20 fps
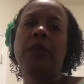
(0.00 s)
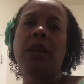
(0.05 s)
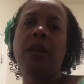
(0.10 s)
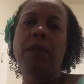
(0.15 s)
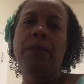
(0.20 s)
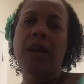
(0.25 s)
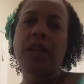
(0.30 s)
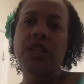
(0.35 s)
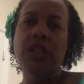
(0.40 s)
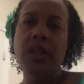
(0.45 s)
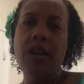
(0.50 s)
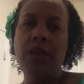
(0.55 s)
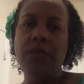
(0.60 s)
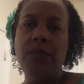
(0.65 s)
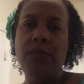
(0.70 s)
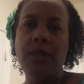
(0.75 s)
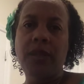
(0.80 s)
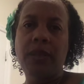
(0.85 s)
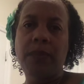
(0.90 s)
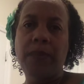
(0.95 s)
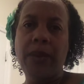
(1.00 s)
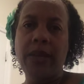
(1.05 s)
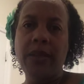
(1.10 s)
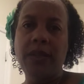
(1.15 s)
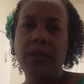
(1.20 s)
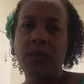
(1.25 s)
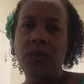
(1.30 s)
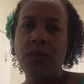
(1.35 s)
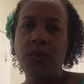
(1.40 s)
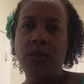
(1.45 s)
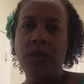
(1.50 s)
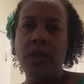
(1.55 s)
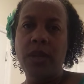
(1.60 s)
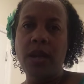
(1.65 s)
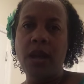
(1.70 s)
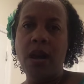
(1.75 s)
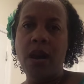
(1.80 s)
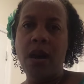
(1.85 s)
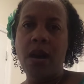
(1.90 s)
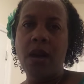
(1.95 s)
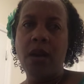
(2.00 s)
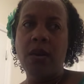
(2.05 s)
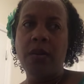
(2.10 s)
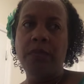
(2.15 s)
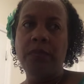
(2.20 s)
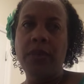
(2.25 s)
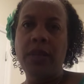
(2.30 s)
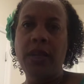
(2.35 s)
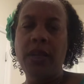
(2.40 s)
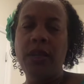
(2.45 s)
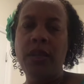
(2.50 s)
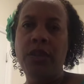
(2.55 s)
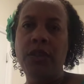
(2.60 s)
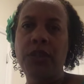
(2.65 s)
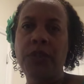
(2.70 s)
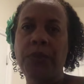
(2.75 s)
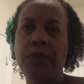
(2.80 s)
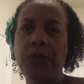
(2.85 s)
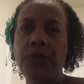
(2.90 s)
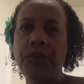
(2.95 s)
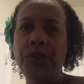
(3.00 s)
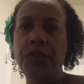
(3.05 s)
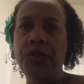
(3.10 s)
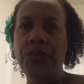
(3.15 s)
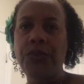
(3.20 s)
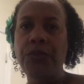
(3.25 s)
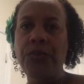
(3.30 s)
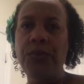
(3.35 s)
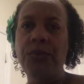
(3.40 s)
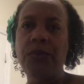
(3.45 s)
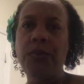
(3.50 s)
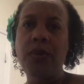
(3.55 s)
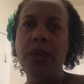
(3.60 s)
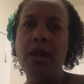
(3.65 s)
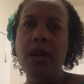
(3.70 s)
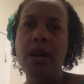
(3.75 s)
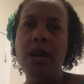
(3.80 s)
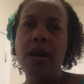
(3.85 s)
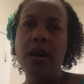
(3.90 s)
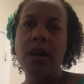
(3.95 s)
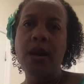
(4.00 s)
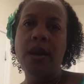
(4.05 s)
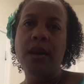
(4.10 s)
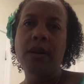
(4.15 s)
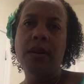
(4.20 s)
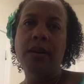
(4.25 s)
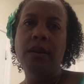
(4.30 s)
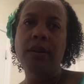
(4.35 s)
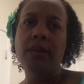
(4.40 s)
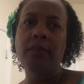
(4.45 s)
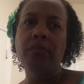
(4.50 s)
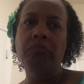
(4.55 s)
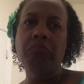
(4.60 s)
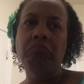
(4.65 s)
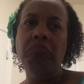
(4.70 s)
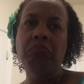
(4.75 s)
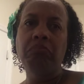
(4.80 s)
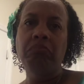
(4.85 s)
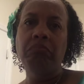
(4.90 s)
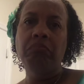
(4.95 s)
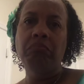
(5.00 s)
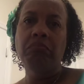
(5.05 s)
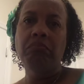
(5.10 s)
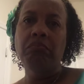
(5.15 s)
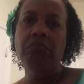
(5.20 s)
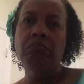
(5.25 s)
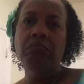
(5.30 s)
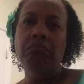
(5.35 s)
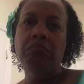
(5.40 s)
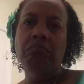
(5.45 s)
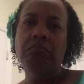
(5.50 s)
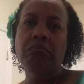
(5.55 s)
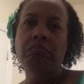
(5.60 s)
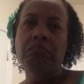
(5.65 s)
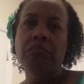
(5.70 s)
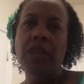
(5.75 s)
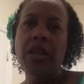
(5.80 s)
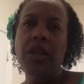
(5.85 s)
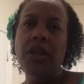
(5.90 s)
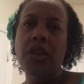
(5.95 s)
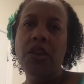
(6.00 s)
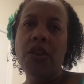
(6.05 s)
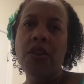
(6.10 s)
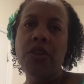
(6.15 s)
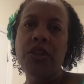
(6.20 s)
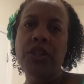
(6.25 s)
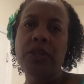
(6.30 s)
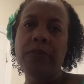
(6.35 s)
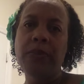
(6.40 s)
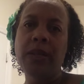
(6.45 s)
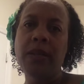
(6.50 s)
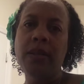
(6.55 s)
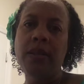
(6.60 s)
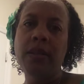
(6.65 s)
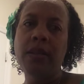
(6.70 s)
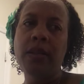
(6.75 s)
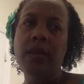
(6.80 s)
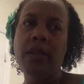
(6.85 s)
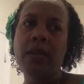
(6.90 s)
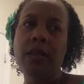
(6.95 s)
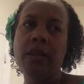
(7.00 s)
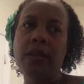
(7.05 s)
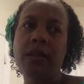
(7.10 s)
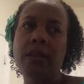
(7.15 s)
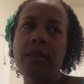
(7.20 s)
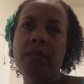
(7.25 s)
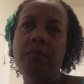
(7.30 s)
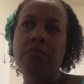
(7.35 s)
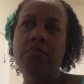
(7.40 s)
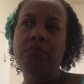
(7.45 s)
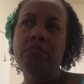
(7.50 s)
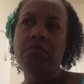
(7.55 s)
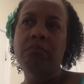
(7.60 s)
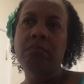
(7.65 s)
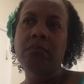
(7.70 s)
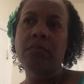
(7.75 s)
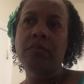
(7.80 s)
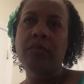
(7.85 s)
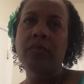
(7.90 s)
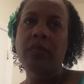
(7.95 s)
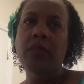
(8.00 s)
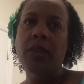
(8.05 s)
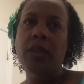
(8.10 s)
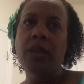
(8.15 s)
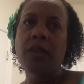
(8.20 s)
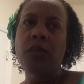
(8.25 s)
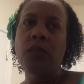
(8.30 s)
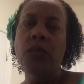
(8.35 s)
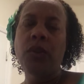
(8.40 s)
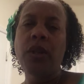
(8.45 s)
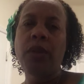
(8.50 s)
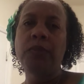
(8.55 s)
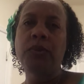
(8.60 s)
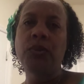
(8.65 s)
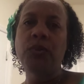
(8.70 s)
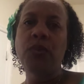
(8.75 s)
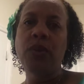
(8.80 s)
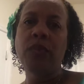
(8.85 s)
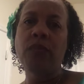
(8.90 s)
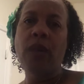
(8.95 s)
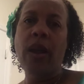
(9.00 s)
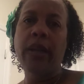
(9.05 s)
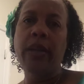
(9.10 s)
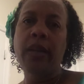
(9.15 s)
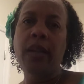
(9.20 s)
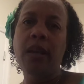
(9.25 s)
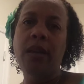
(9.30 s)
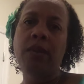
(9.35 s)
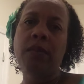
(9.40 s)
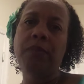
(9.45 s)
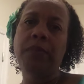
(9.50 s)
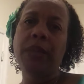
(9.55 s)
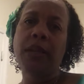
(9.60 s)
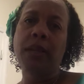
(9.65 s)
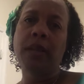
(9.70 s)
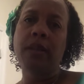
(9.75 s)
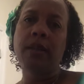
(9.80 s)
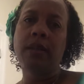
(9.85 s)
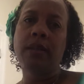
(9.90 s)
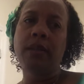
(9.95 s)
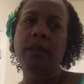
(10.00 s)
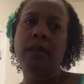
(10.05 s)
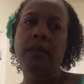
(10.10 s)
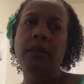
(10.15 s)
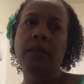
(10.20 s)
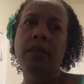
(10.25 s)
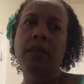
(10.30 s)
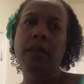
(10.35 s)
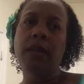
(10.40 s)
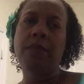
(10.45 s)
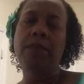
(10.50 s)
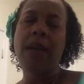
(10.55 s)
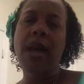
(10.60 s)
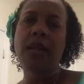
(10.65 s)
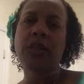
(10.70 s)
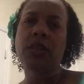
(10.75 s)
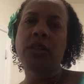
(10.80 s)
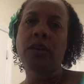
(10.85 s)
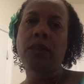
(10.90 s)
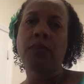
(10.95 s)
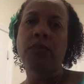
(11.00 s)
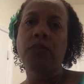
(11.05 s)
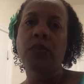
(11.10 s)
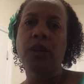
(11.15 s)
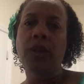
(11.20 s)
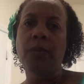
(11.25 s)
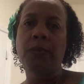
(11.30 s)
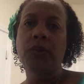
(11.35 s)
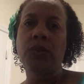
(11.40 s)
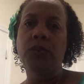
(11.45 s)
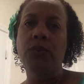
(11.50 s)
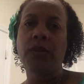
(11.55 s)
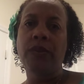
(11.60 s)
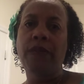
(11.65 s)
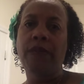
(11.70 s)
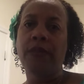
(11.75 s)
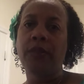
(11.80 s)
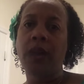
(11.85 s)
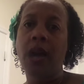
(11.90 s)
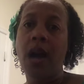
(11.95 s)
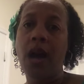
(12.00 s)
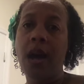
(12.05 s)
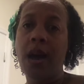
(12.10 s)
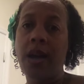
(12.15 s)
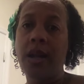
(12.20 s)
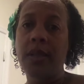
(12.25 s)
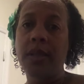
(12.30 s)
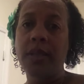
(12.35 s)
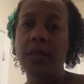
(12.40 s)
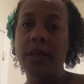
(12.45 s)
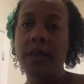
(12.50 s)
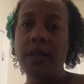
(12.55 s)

yeah, my channel is based on um, spiritual uh, encouragement and what I'm doing right now because it match up what I'm doing for God